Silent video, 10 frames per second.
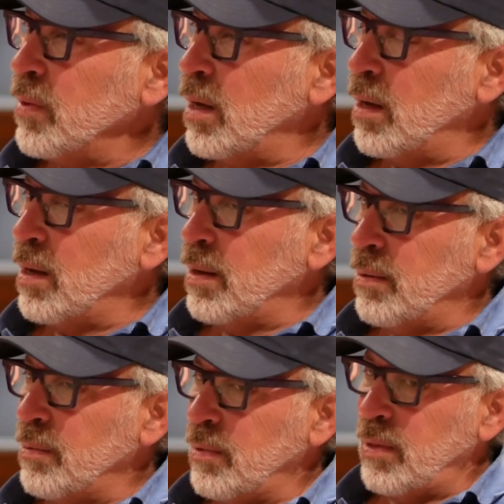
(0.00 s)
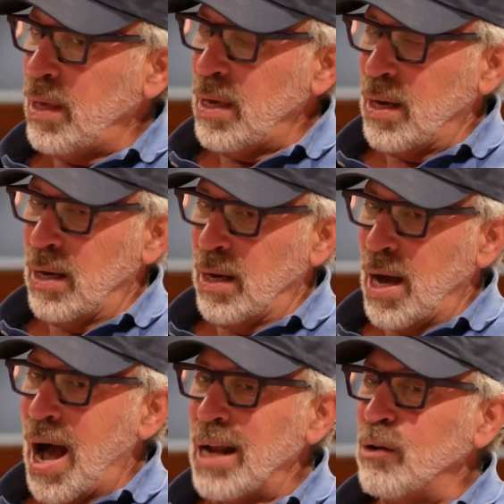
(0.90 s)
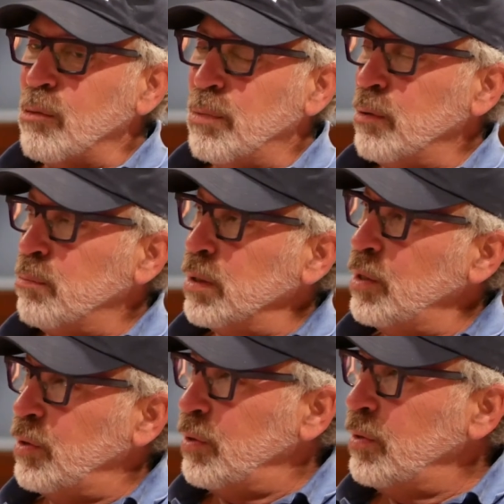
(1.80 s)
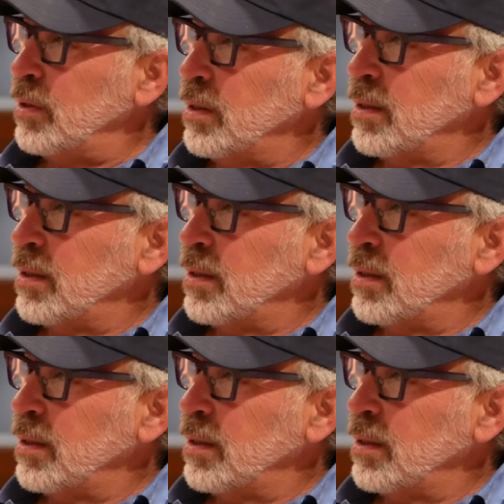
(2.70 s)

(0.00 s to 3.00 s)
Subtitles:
The honorable blue